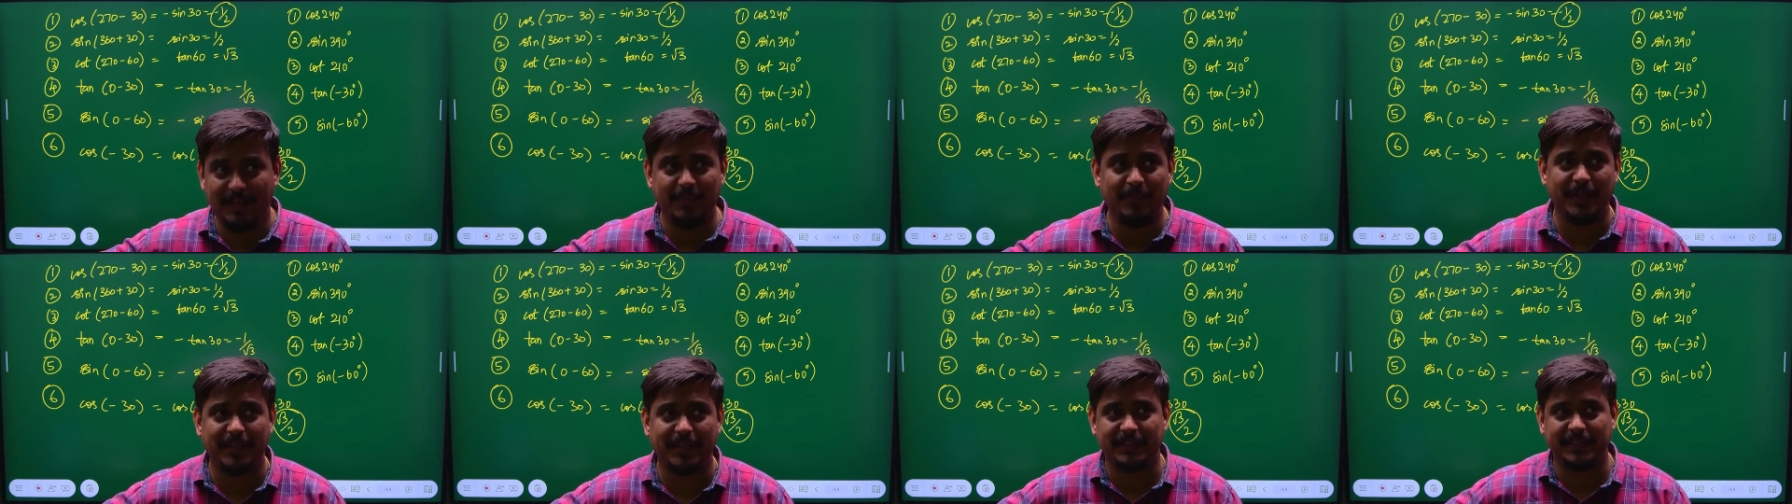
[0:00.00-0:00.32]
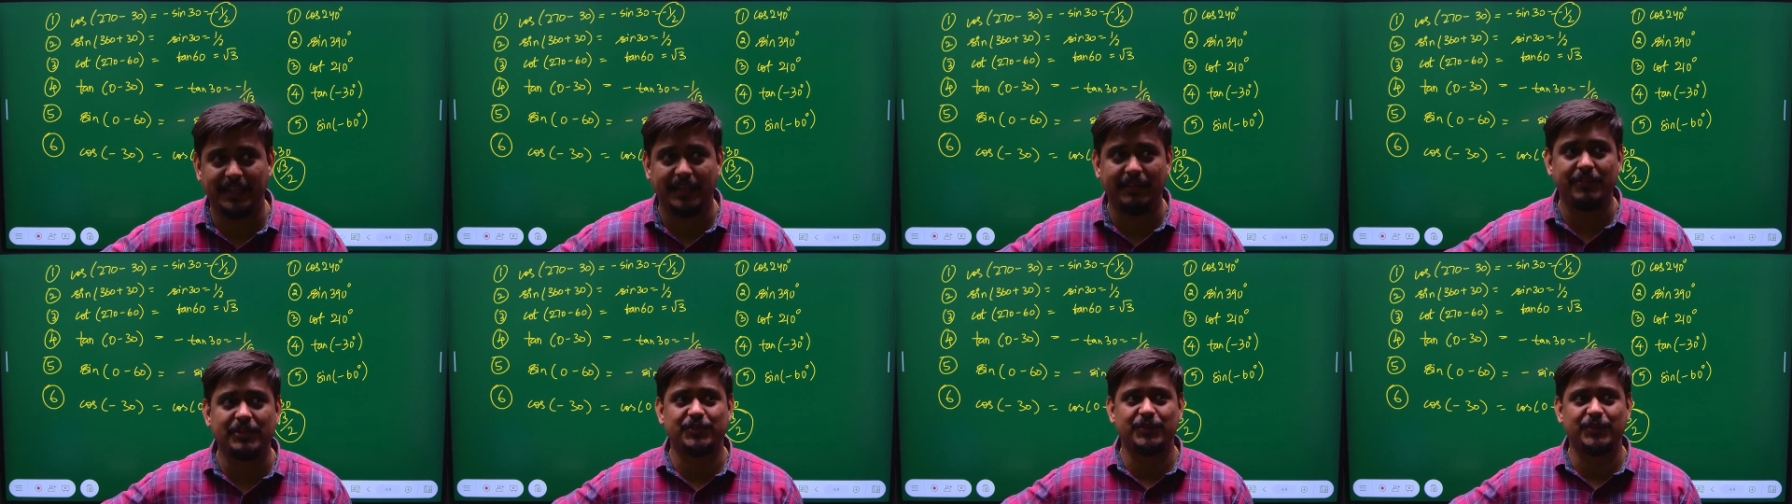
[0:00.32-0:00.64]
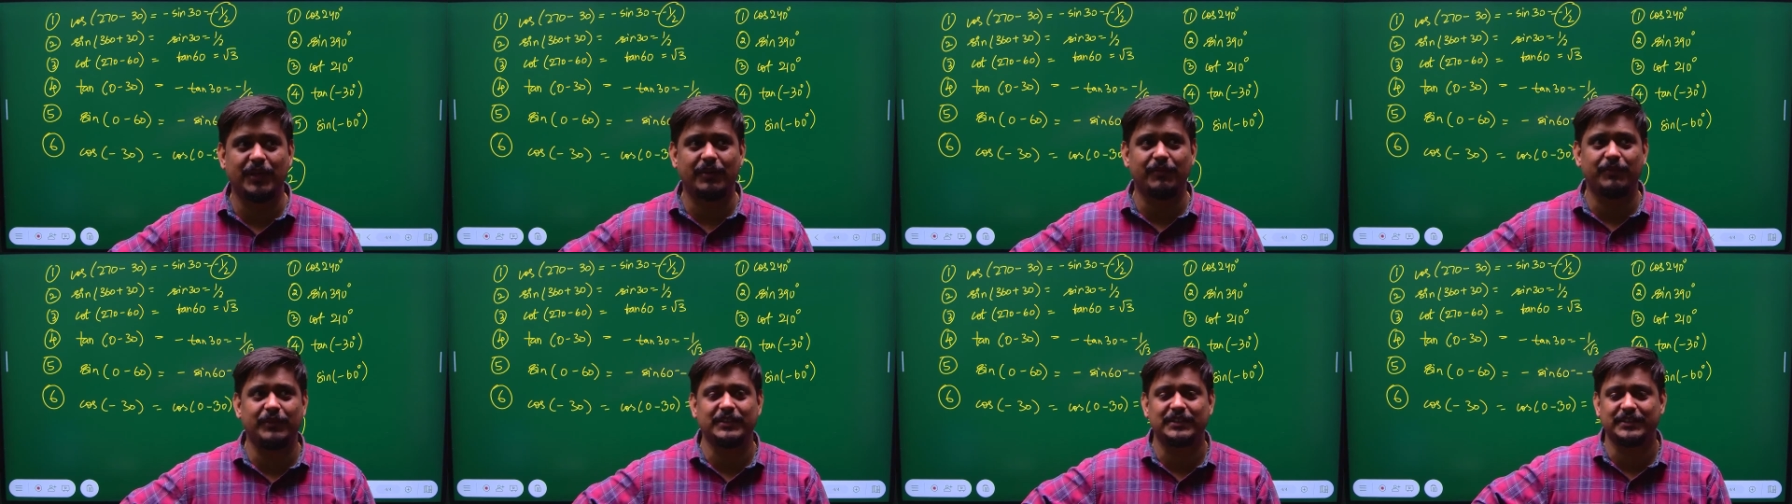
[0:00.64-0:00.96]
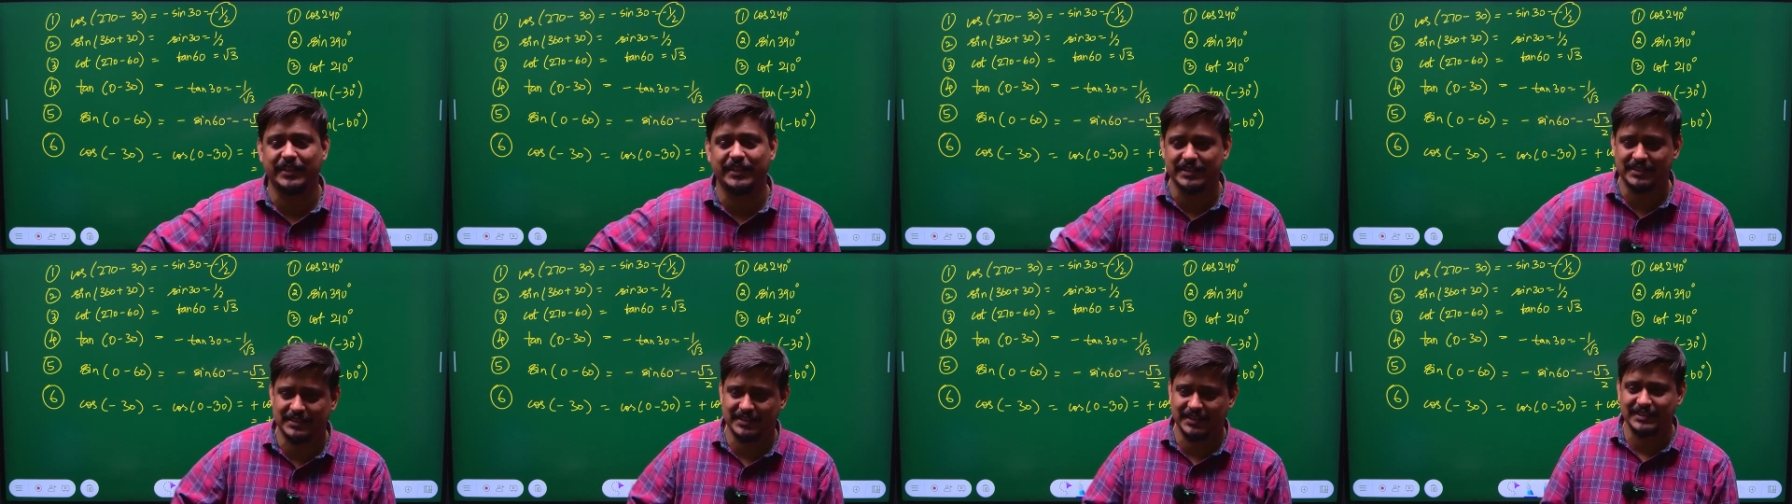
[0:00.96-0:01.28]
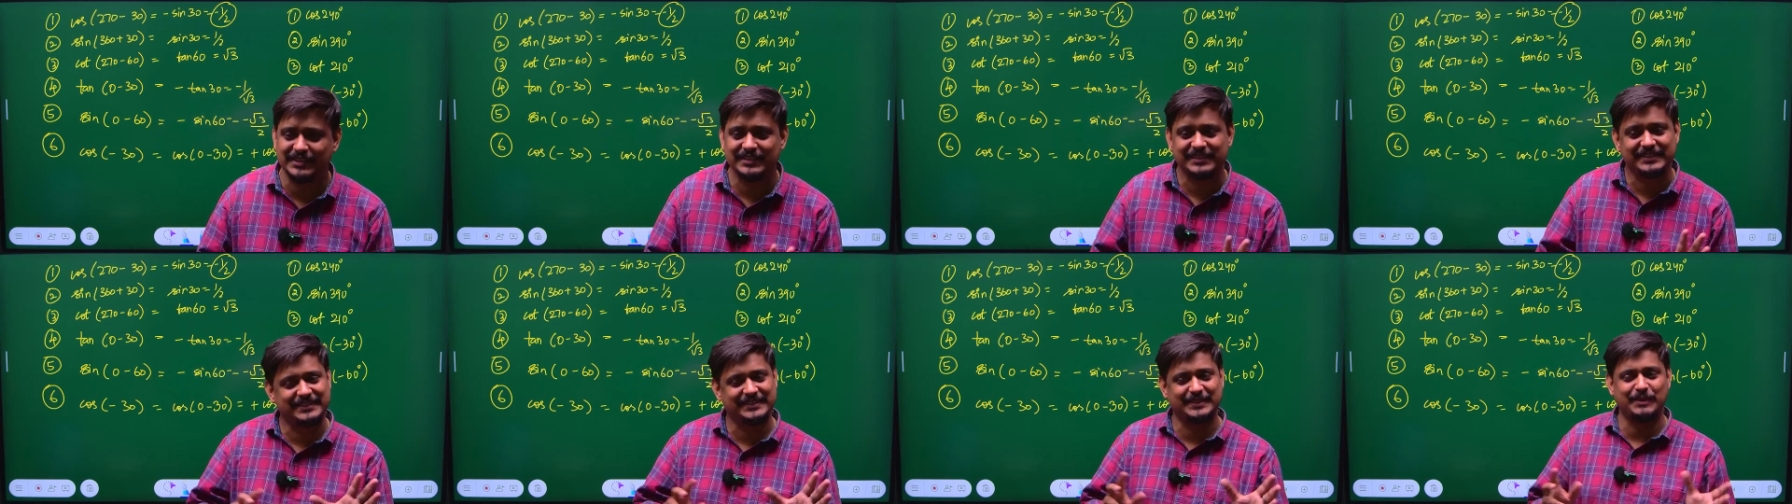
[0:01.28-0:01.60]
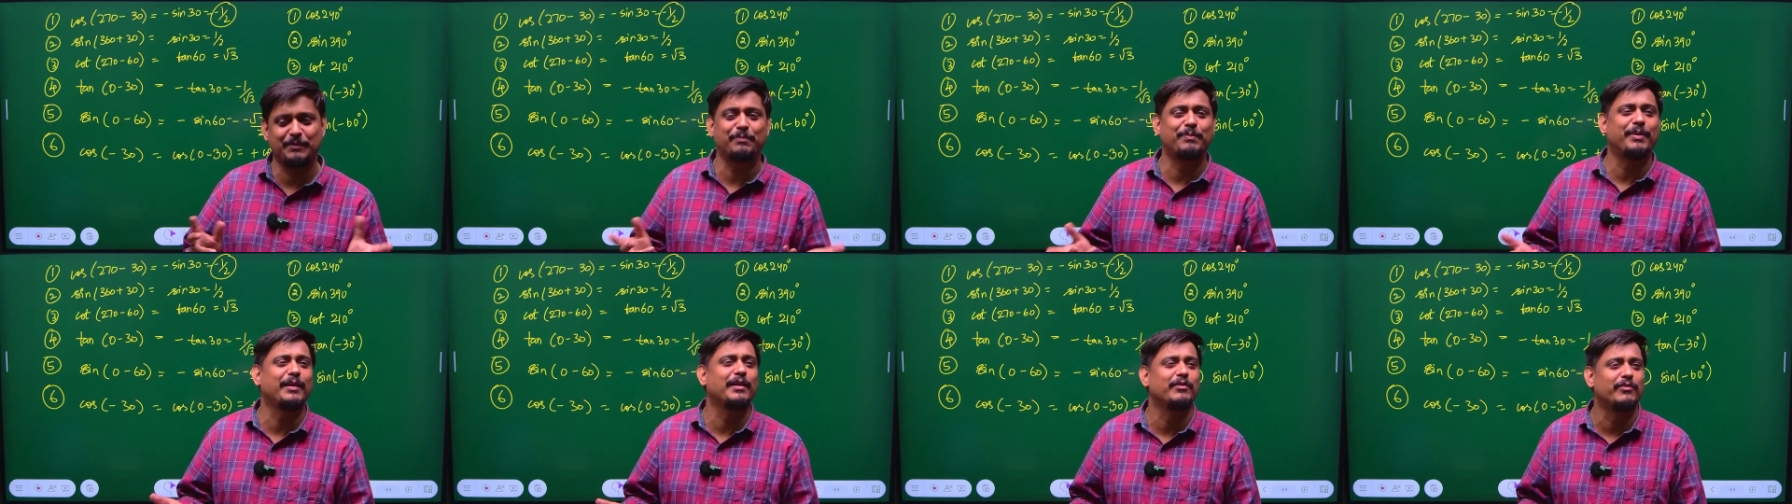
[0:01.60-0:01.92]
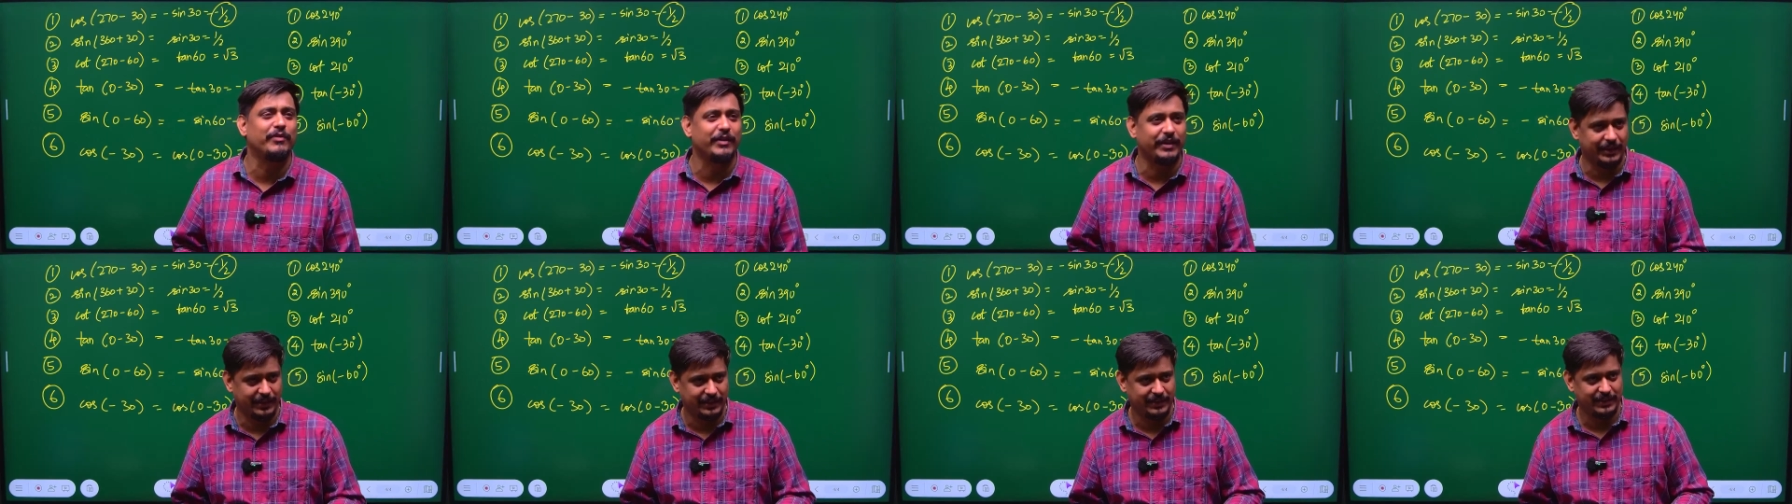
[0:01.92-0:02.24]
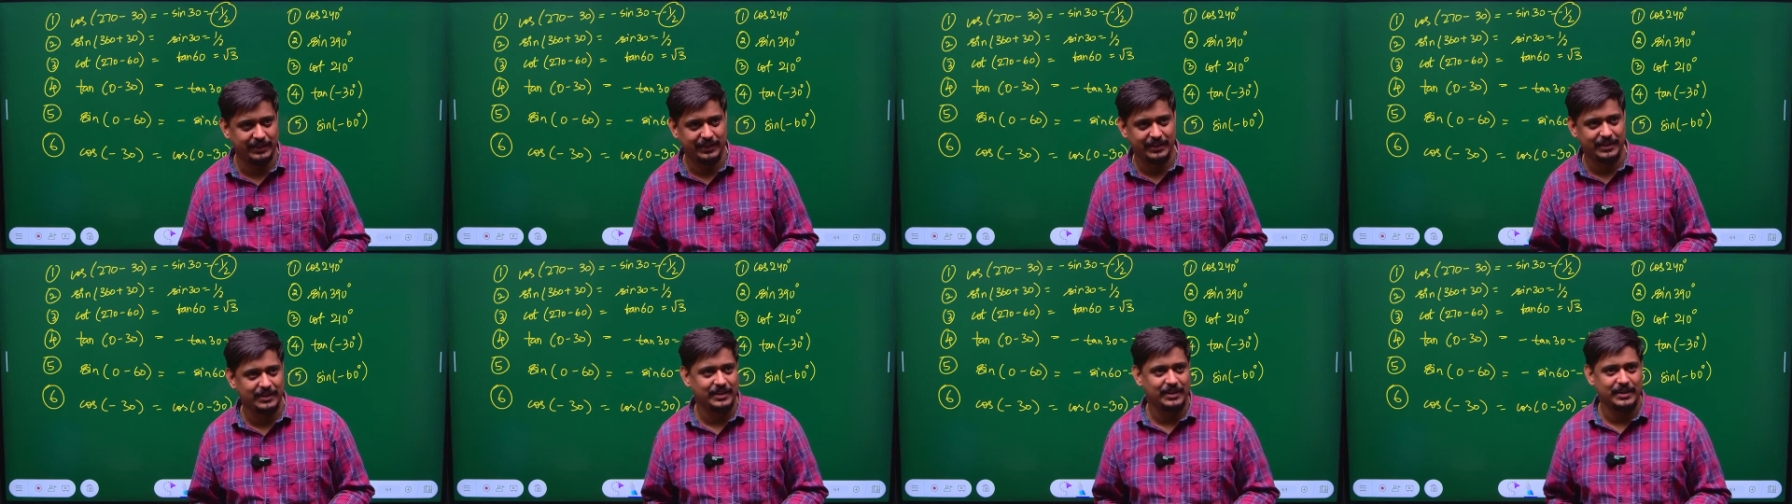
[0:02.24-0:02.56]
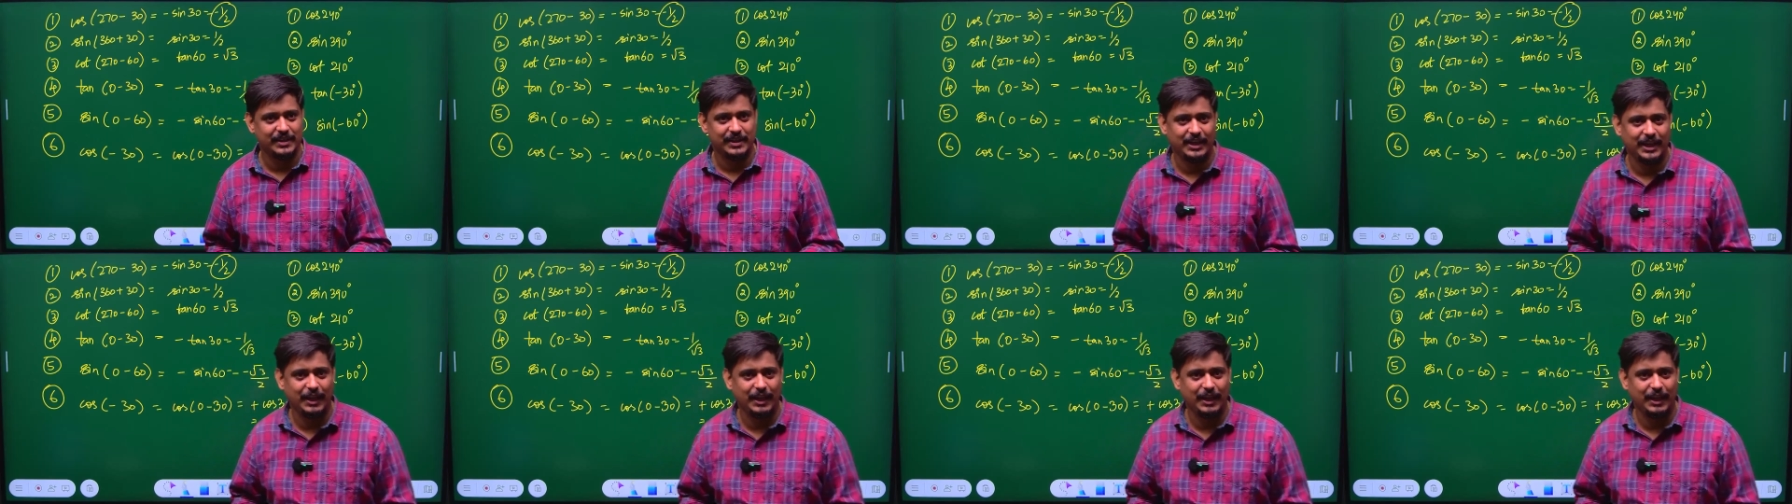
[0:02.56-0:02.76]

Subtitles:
thing which we have discussed in simple way. If you